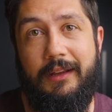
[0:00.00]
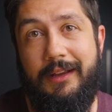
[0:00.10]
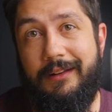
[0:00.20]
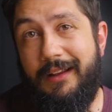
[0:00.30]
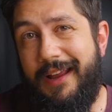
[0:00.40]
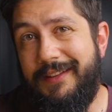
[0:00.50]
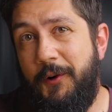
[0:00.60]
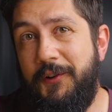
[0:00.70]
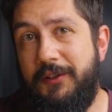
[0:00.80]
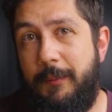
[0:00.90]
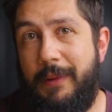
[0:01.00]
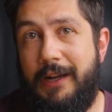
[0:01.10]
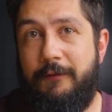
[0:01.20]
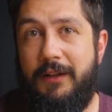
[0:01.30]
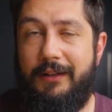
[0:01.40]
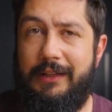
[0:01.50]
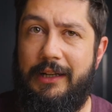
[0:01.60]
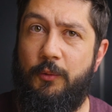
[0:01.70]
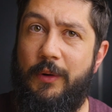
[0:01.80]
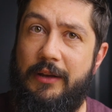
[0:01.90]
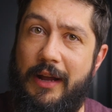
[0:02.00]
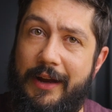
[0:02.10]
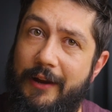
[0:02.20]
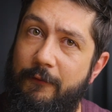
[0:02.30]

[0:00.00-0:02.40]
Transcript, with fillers: It has also the benefit that when I,